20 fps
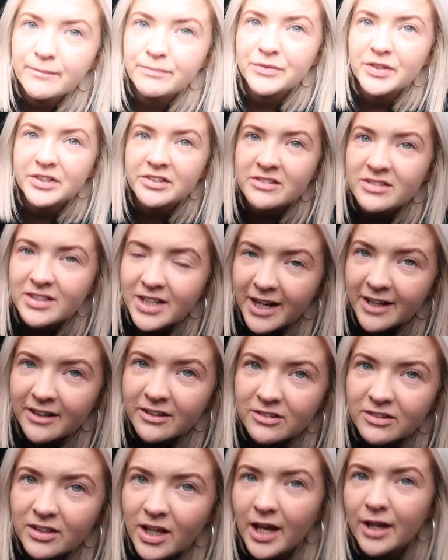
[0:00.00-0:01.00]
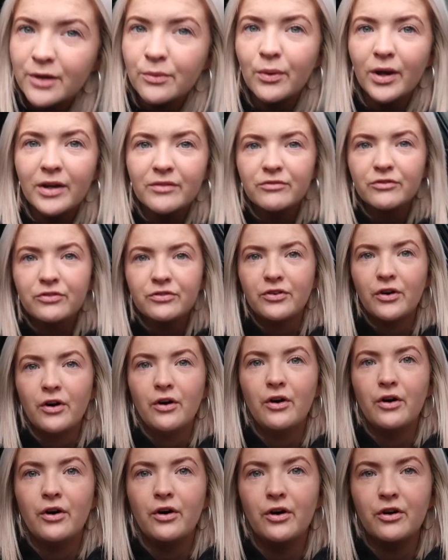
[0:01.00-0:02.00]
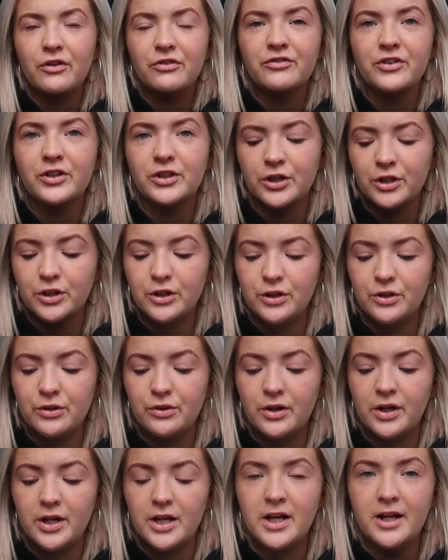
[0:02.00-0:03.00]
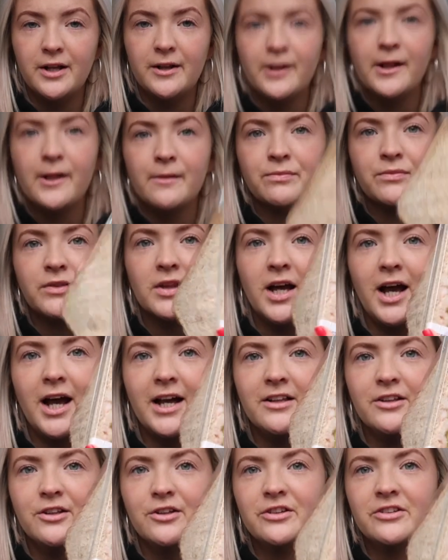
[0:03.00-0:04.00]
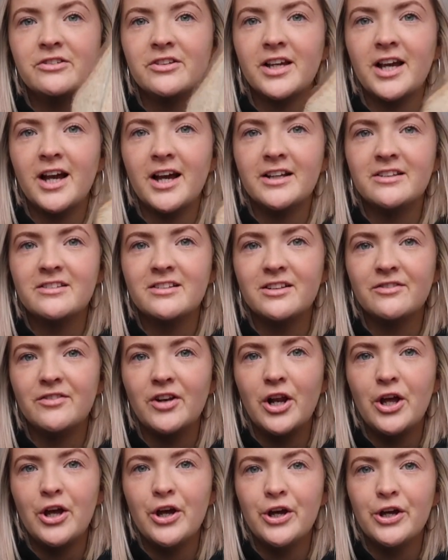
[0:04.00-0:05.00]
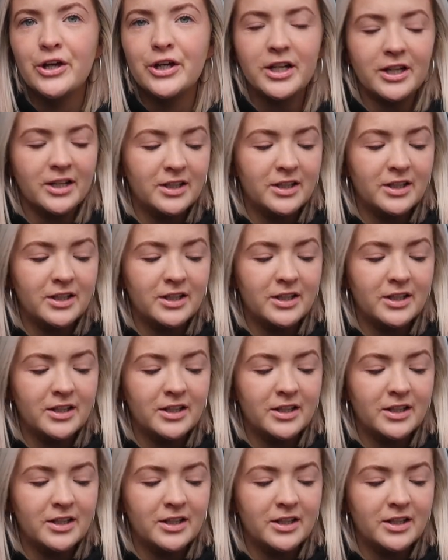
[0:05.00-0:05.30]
The snacks I went for Lou. Hi Lou, say hi to the vlog.